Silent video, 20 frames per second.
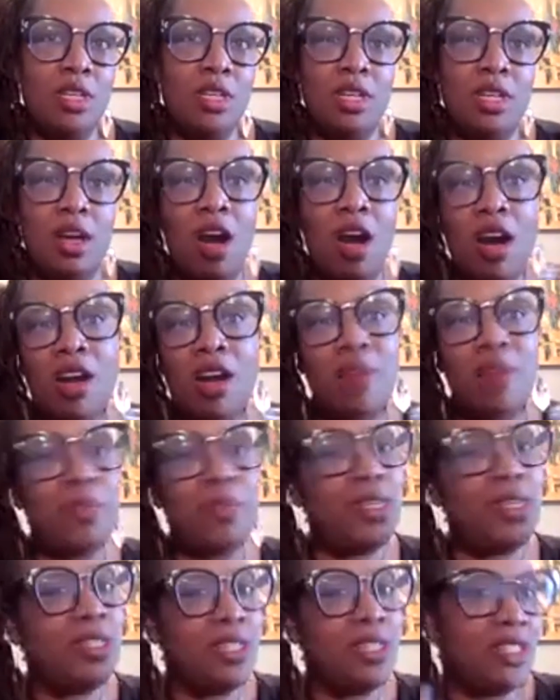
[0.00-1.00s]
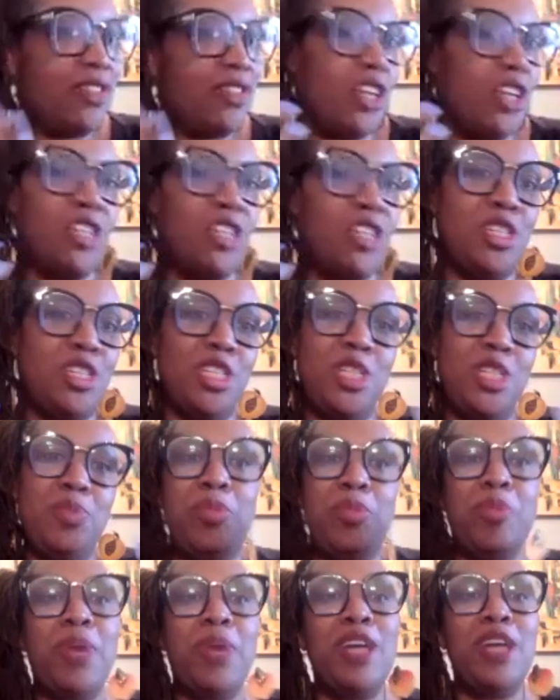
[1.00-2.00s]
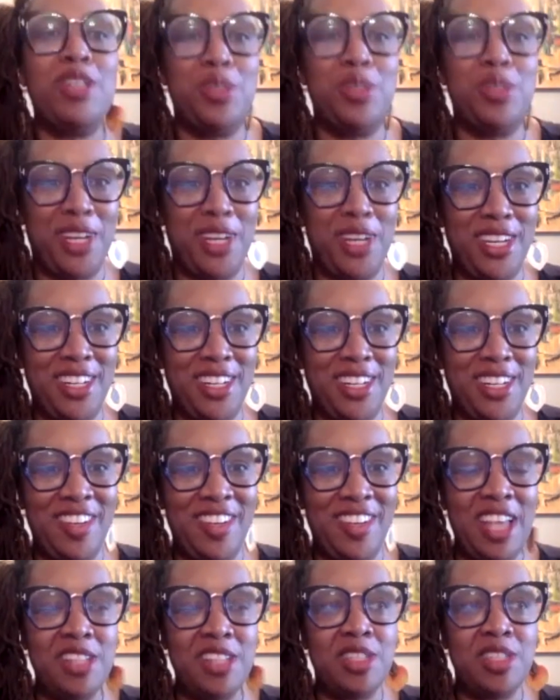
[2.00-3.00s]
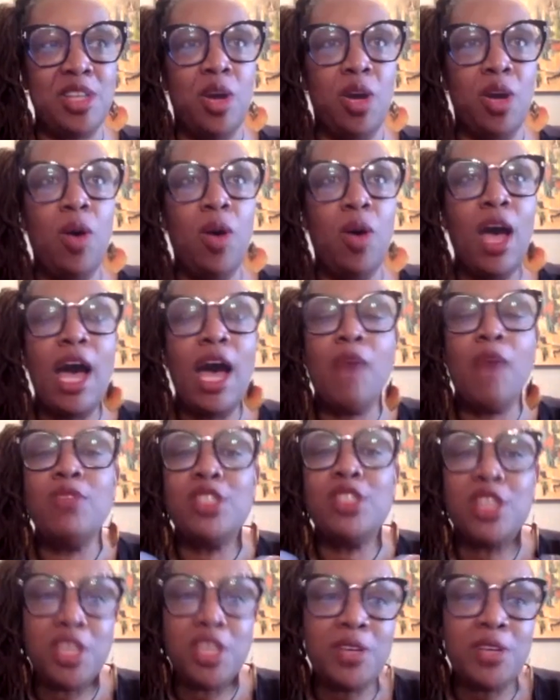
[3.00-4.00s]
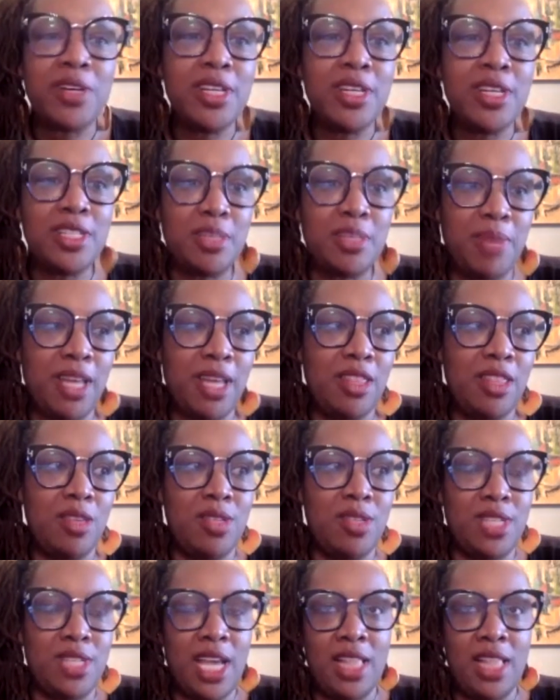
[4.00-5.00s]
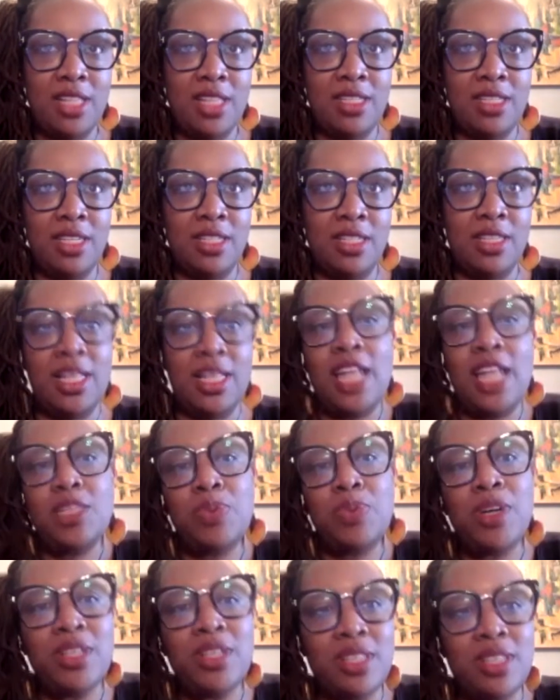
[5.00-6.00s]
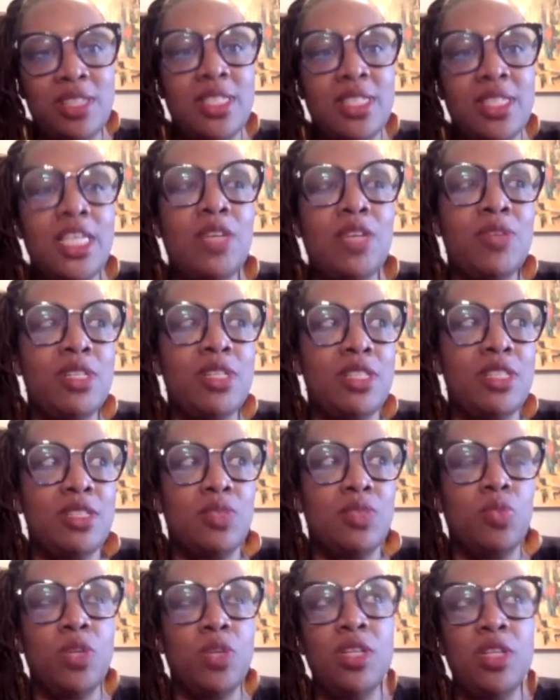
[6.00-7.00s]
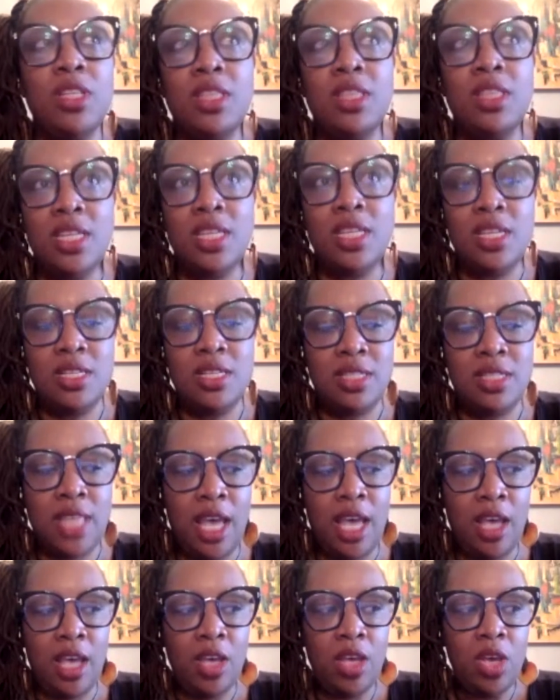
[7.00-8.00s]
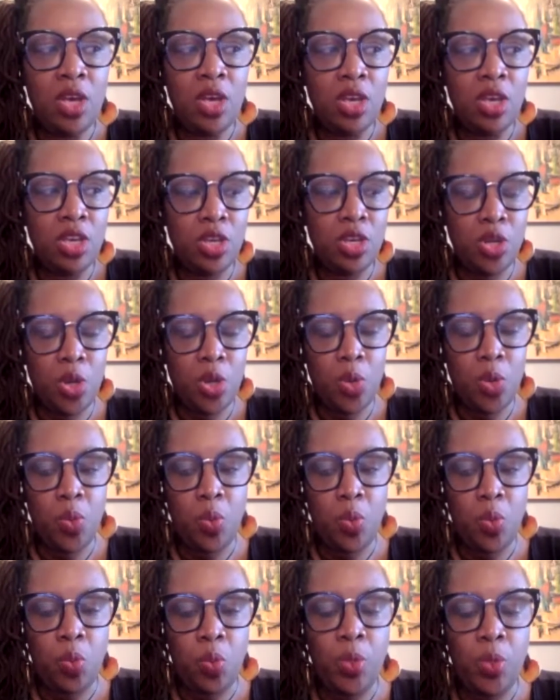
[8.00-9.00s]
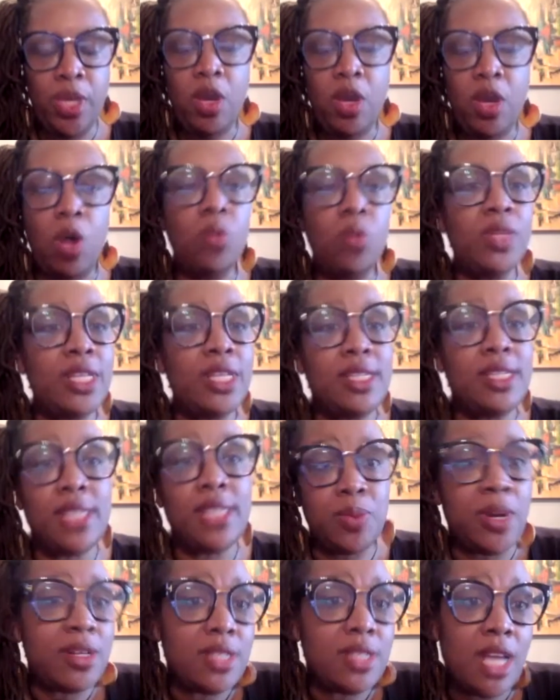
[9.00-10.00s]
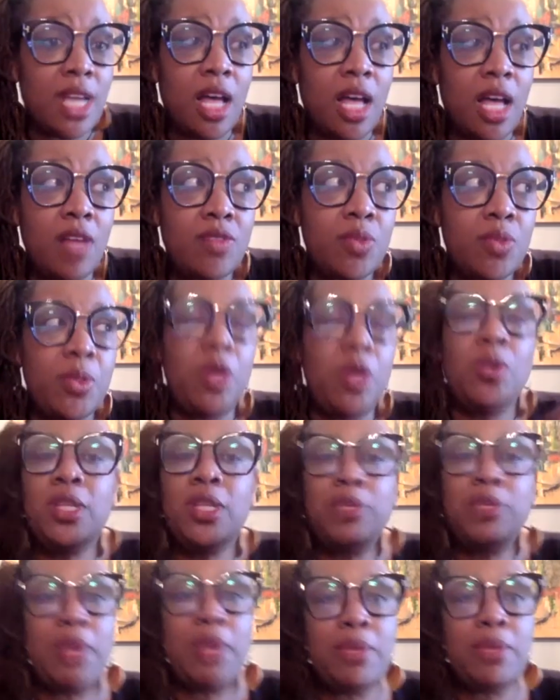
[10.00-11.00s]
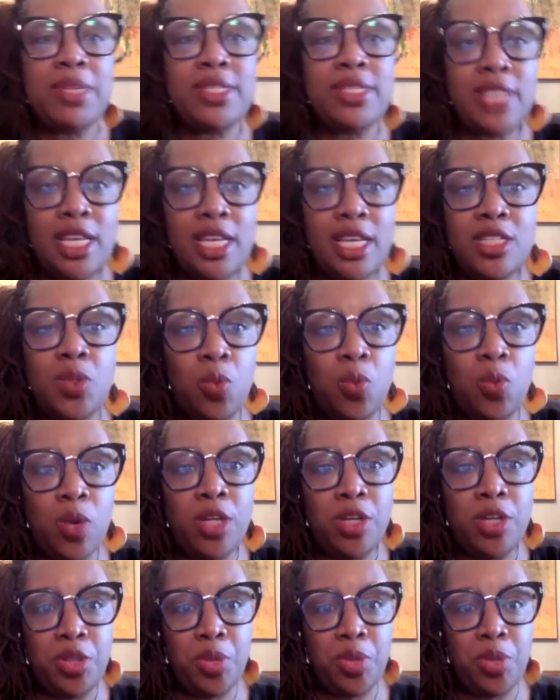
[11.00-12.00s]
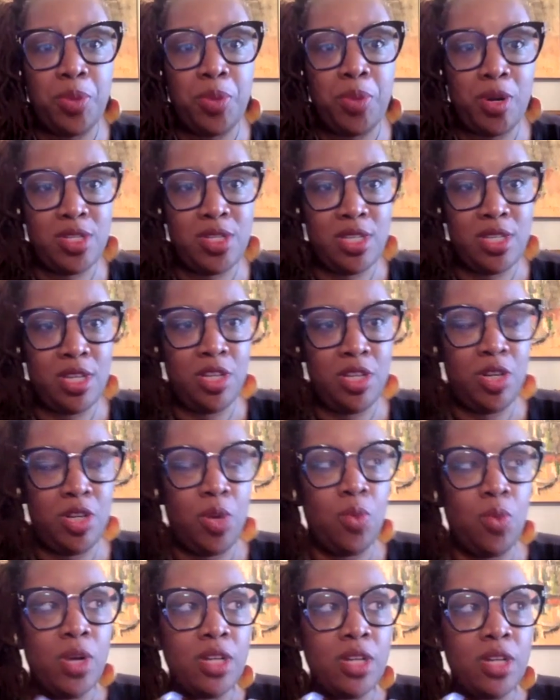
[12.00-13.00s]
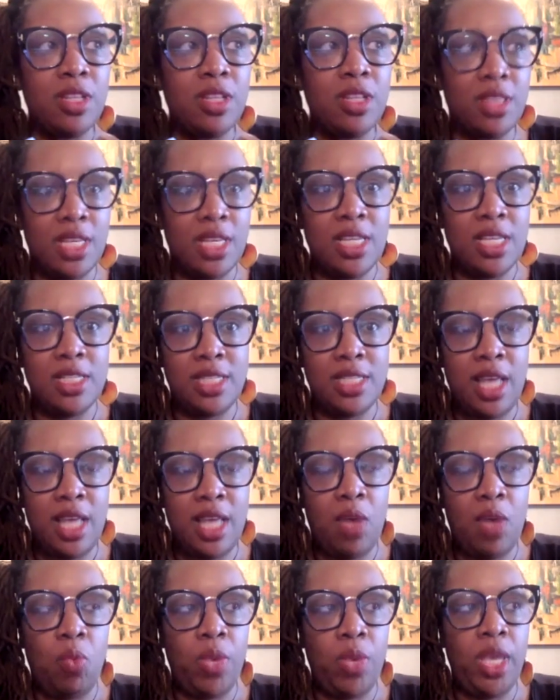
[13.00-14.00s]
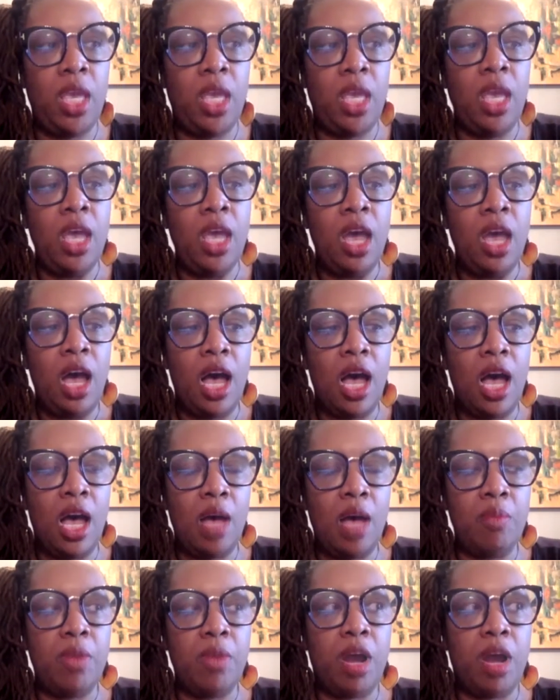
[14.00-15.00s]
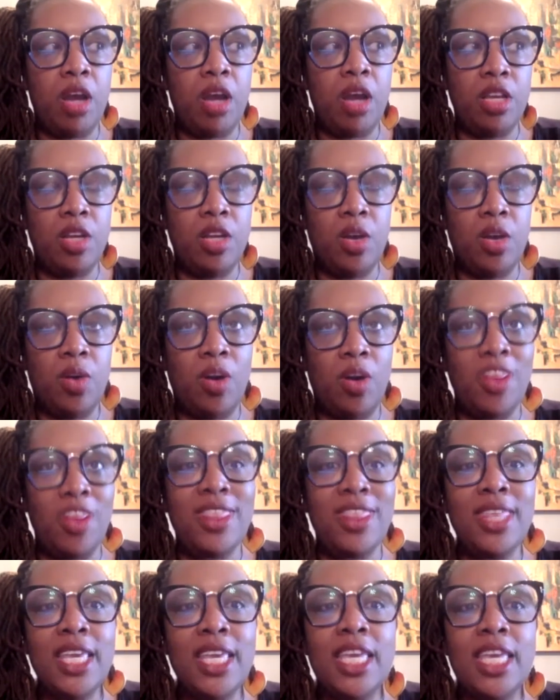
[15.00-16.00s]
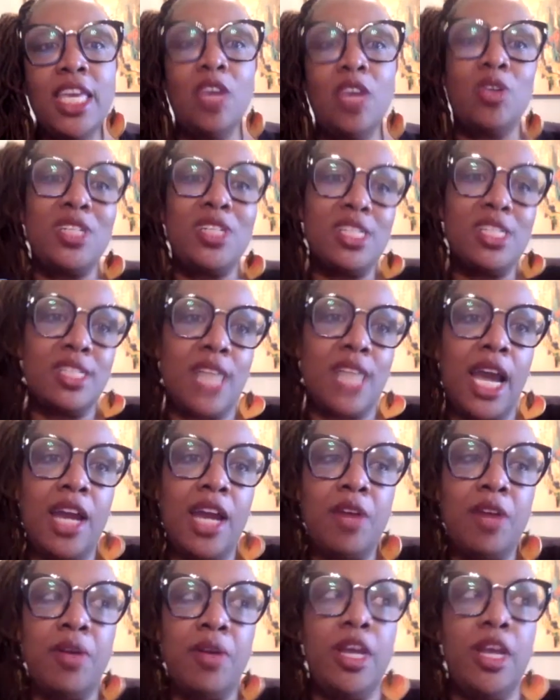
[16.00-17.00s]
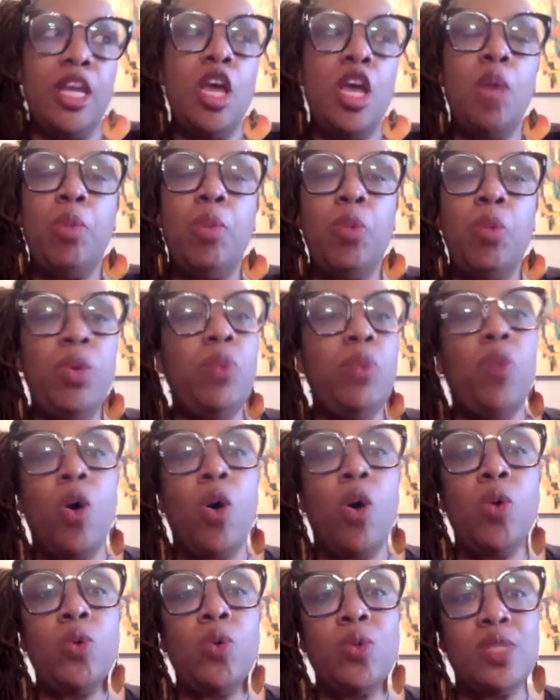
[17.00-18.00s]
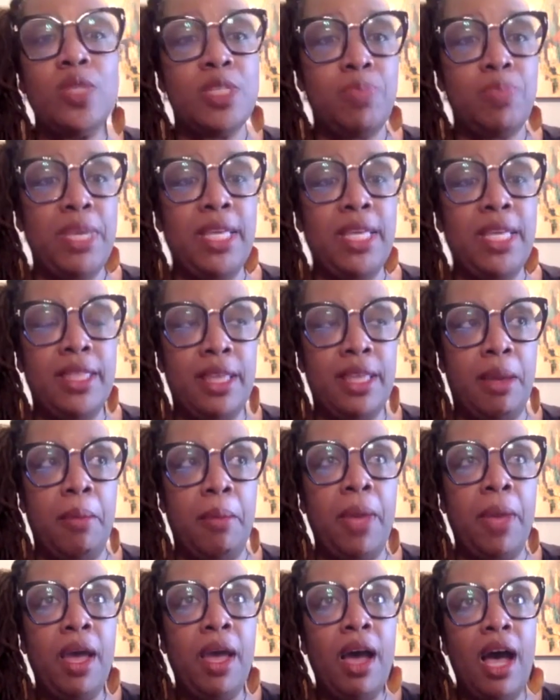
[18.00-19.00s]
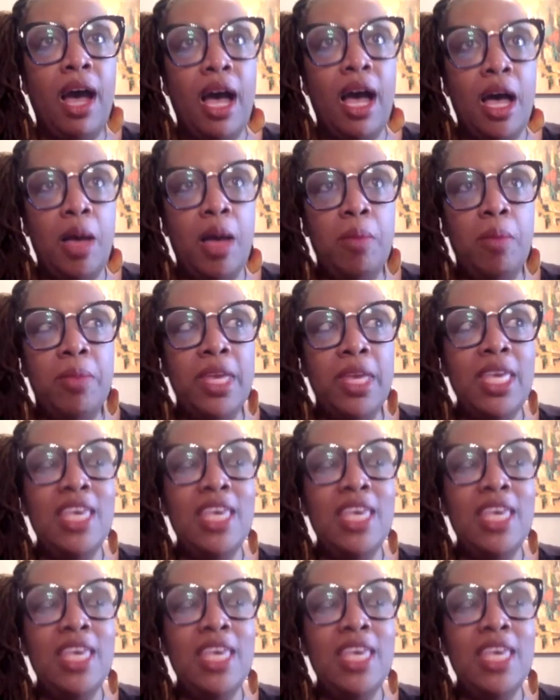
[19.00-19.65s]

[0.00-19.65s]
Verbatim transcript: harm and dysfunction to be perpetuated and uh-huh. so i was curious about those silences and that's part of the secrets is what are the things that you know, we only say to ourselves, or we only maybe say to one other person, you know, uh-huh. what are the things that we, um, are, you know, are thinking or desiring, but we won't speak them, hmm. um, mm-hmm.